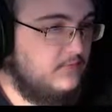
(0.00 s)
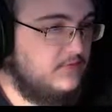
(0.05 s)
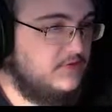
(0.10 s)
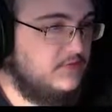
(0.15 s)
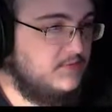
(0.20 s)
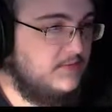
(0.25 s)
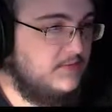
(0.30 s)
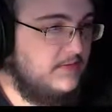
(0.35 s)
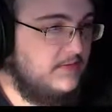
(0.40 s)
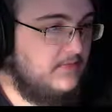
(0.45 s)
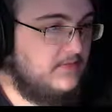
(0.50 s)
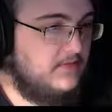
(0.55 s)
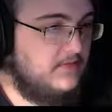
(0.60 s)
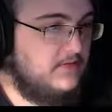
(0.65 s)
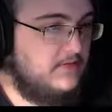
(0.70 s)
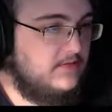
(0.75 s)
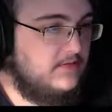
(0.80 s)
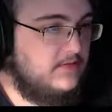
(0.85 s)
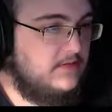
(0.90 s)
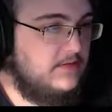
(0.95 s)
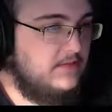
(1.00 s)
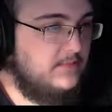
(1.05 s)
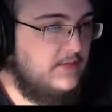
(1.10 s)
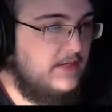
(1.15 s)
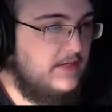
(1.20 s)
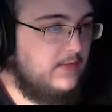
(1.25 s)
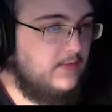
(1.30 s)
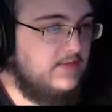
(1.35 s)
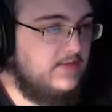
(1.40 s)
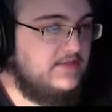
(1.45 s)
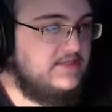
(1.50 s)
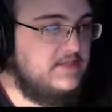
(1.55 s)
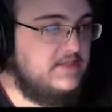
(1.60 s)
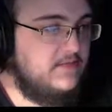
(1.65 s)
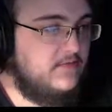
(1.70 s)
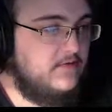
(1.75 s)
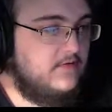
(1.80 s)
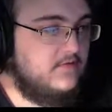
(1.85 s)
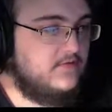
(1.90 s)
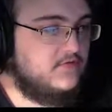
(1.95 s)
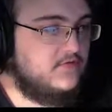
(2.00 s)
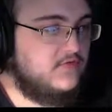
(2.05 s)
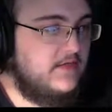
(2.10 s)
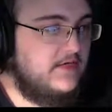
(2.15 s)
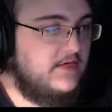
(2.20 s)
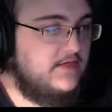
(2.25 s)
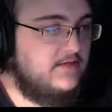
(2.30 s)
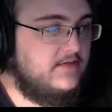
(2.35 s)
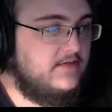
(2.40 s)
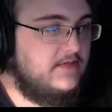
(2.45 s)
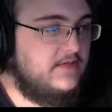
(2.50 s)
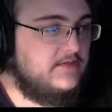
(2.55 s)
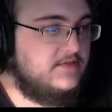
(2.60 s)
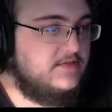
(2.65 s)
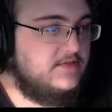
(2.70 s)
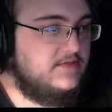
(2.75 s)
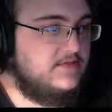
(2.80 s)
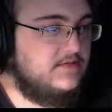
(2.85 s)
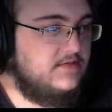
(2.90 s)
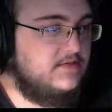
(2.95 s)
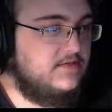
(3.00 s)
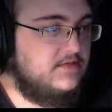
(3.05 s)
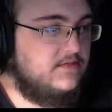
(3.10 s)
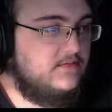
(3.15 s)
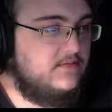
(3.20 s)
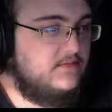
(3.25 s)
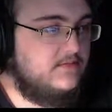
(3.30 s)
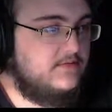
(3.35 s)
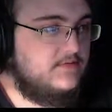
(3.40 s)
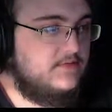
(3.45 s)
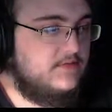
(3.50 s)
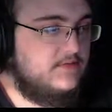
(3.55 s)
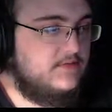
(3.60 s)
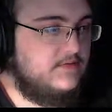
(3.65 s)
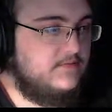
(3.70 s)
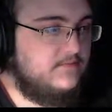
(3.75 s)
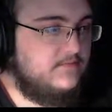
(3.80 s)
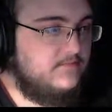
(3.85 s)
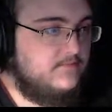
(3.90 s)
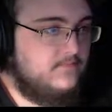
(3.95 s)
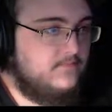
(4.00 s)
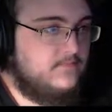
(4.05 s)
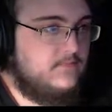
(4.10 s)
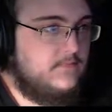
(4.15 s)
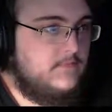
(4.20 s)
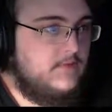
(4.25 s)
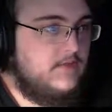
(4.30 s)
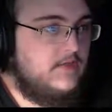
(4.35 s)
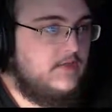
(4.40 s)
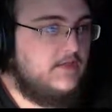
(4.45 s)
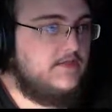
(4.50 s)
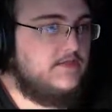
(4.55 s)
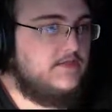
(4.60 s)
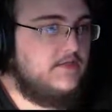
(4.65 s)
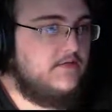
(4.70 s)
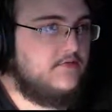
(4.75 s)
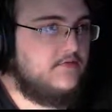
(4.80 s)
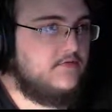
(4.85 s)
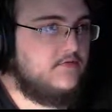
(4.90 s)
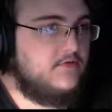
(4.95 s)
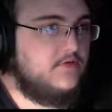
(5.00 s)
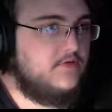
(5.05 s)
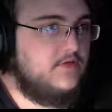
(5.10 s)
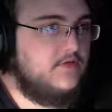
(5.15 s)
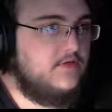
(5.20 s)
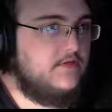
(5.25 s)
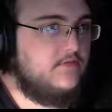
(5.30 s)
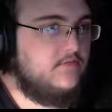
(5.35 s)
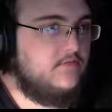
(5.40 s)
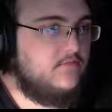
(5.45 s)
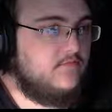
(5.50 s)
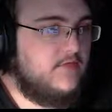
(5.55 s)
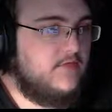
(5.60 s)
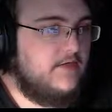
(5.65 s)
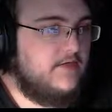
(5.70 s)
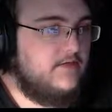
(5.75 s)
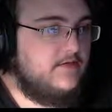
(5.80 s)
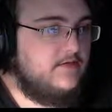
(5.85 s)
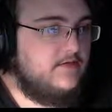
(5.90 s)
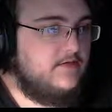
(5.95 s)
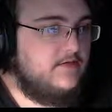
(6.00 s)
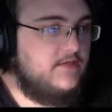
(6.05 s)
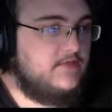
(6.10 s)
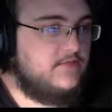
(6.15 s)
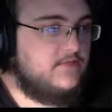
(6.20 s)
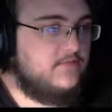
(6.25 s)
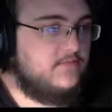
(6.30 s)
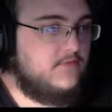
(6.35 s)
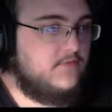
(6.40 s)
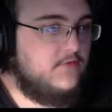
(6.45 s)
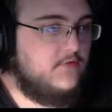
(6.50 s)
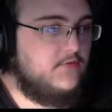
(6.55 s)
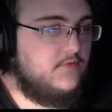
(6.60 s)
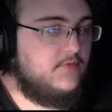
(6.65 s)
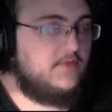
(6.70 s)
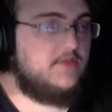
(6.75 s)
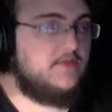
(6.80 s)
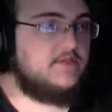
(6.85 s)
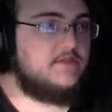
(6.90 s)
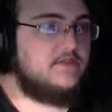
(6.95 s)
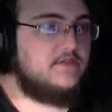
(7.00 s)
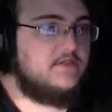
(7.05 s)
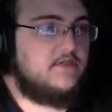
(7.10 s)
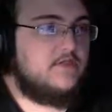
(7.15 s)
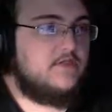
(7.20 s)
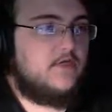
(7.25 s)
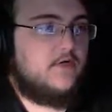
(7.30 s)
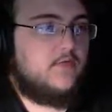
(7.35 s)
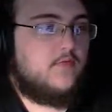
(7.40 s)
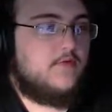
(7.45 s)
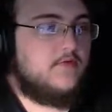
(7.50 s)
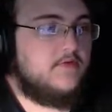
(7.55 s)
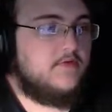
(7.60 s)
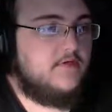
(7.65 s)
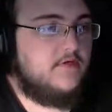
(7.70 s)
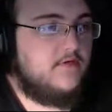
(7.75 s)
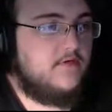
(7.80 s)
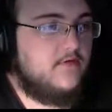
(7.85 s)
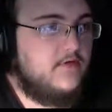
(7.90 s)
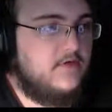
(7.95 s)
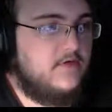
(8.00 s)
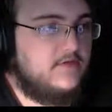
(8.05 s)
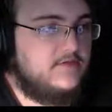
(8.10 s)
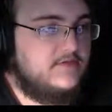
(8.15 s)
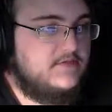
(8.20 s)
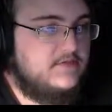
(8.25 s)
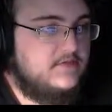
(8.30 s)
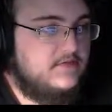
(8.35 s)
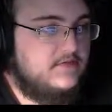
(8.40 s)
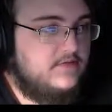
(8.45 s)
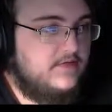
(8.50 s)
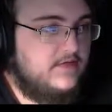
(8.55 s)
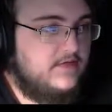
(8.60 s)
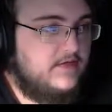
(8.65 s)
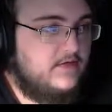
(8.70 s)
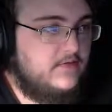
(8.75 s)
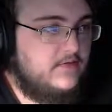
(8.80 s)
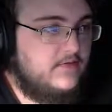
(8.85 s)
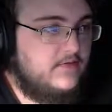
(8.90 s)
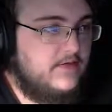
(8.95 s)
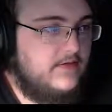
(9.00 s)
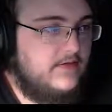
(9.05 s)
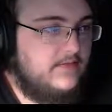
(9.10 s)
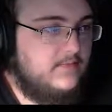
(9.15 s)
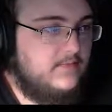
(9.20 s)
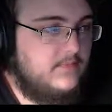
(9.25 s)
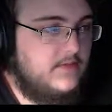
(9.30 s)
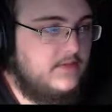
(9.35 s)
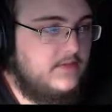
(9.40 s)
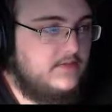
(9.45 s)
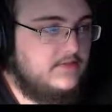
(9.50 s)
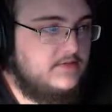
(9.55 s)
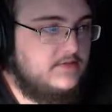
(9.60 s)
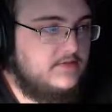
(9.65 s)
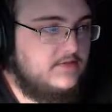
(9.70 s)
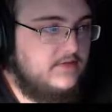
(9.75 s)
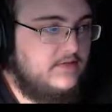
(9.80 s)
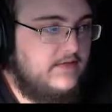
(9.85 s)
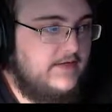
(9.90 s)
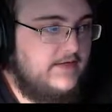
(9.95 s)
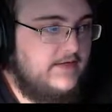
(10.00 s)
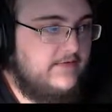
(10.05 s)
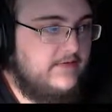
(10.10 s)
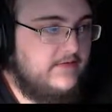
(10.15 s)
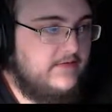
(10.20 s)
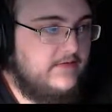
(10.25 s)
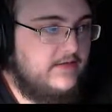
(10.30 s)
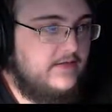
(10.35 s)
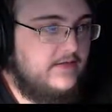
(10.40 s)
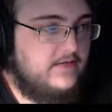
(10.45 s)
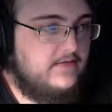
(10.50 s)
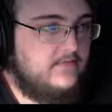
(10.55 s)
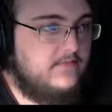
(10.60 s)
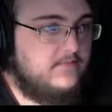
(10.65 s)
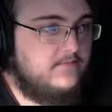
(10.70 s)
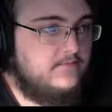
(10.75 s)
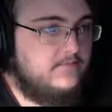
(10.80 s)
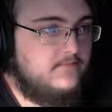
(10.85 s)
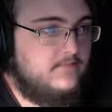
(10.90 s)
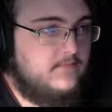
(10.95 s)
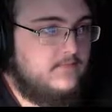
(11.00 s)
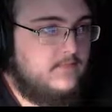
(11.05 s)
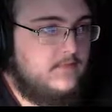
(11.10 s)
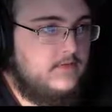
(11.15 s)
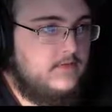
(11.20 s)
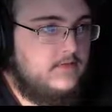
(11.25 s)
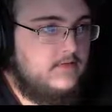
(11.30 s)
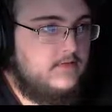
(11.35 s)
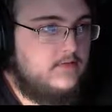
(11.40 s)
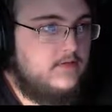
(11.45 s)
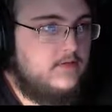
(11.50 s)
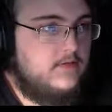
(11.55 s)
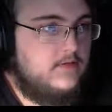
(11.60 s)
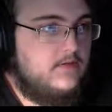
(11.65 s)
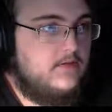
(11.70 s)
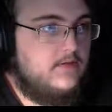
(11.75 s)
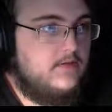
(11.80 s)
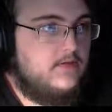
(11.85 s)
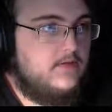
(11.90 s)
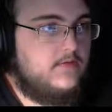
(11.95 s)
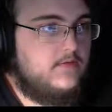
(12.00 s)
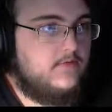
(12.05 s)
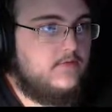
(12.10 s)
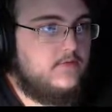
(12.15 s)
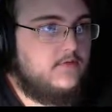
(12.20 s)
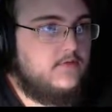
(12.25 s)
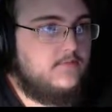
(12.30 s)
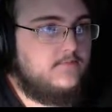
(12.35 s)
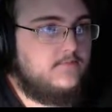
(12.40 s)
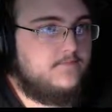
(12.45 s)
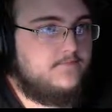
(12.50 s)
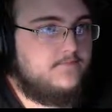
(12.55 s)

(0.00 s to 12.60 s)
We should be able to get back. But he said it was right next. Let's see here. He said it was right in the next room, and it's nowhere near us. Like, I don't know how he managed to lie like that. Okay, and we're good.